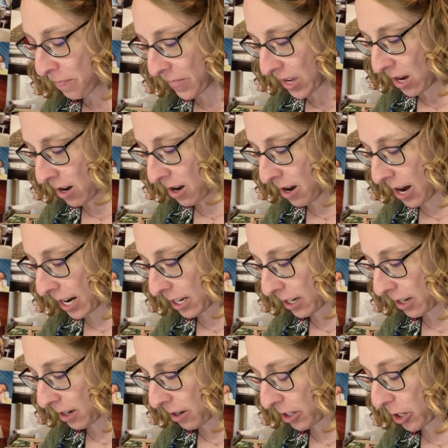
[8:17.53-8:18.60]
All right,
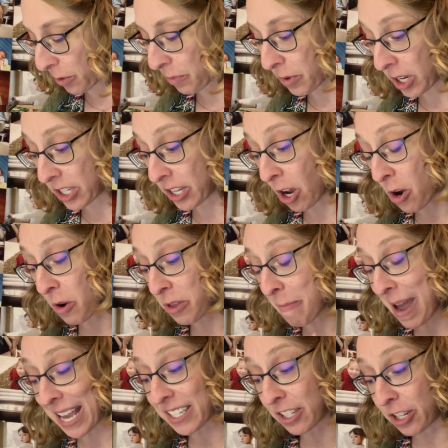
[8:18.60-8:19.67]
so the
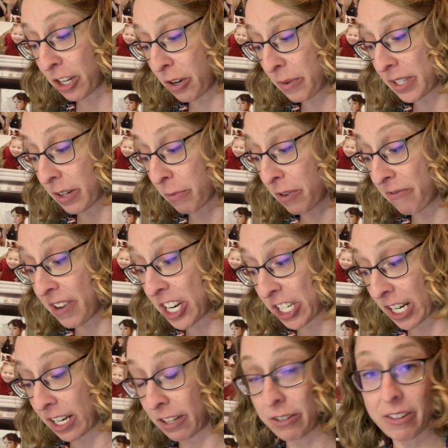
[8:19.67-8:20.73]
Mask 2 is a
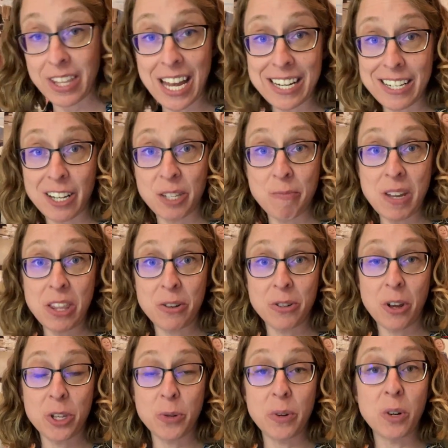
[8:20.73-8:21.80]
revision, so that tells me there's
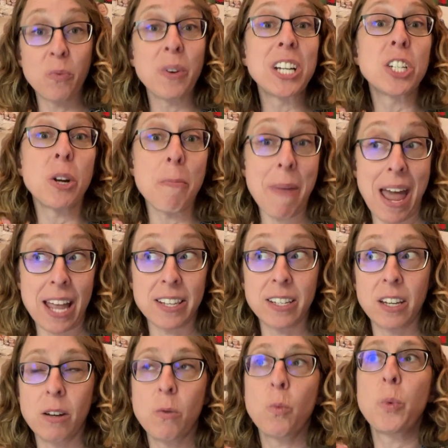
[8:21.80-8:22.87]
also an original
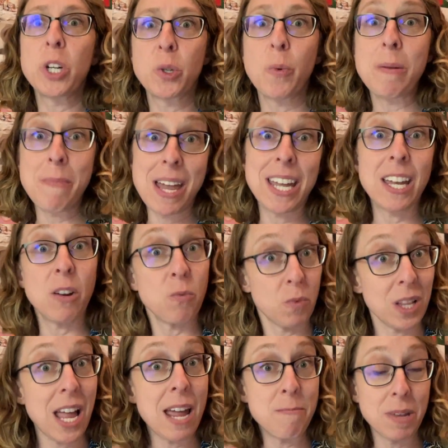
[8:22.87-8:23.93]
Mask, which we may get
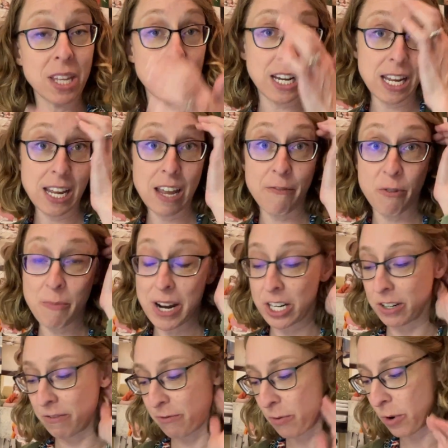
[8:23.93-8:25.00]
reliability
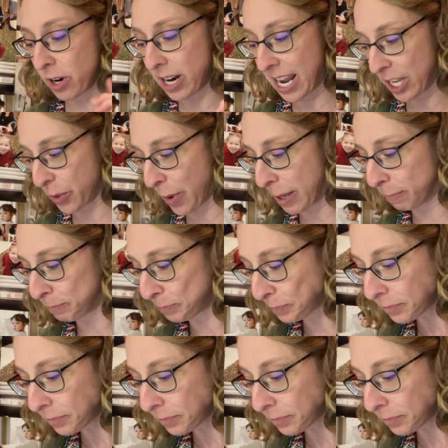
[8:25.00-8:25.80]
information for as well.